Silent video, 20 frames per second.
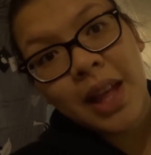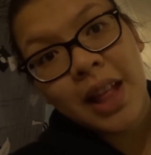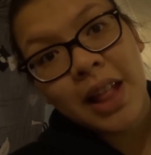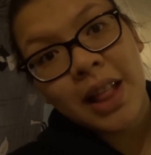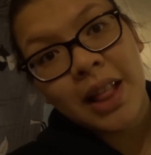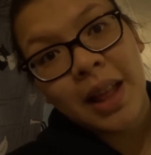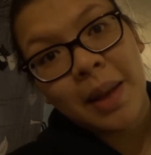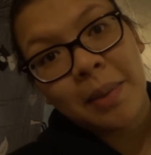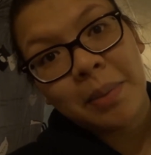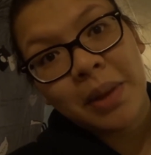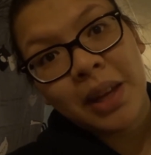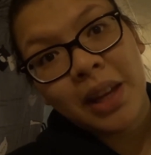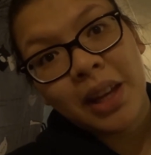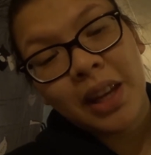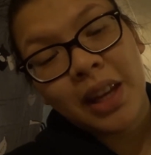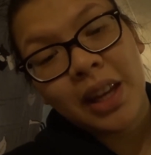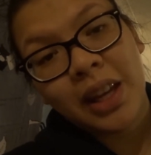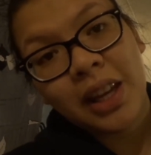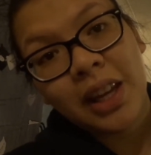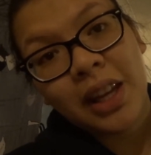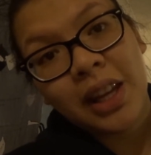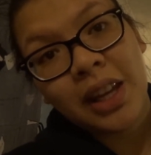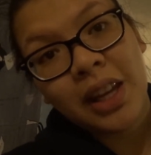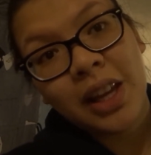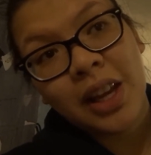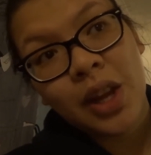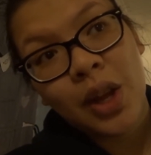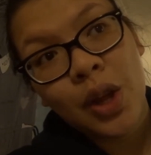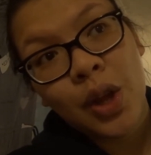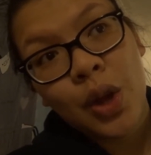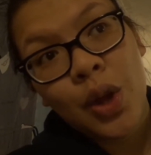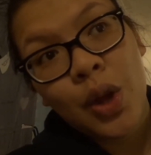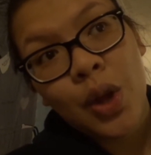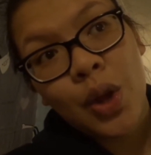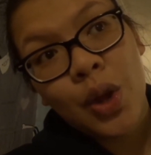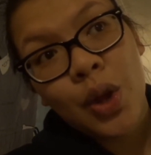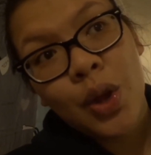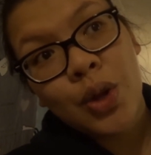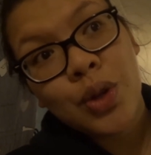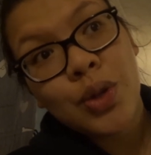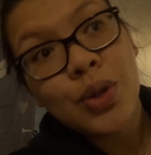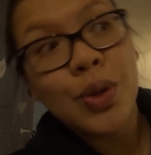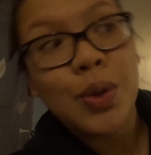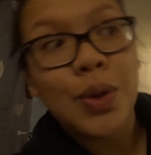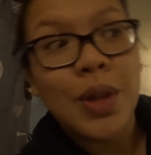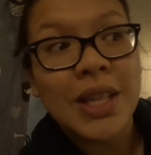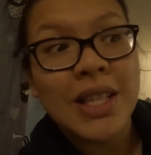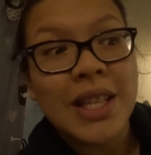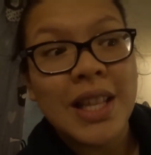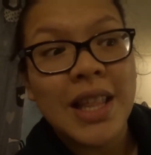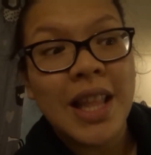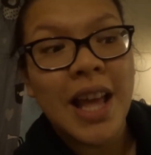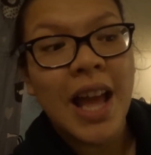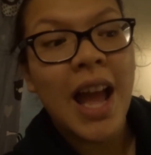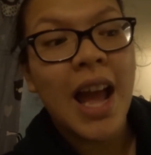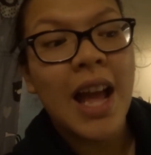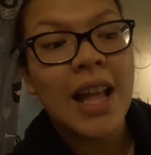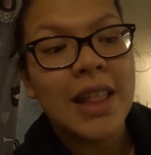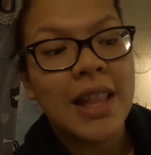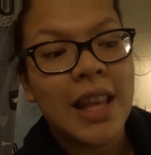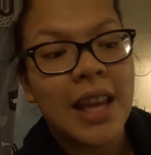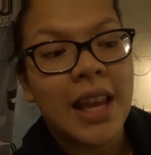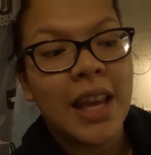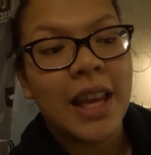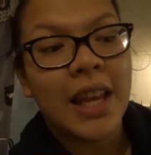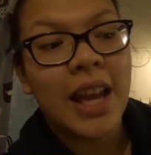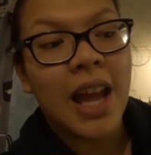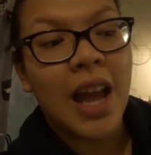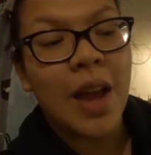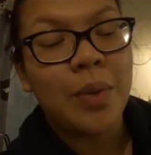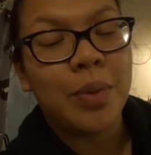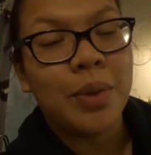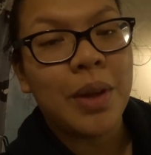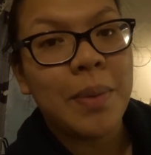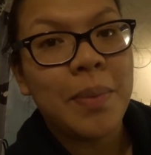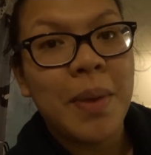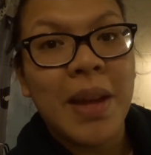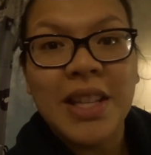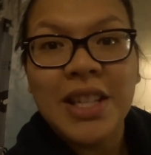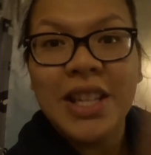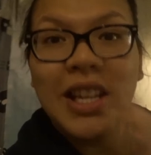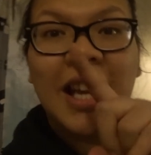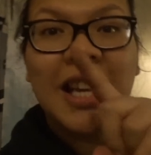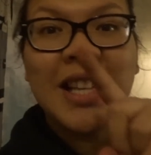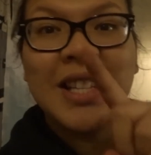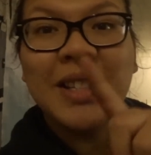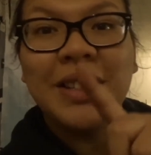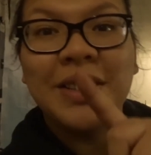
let me do this and that and then I will get back to you guys.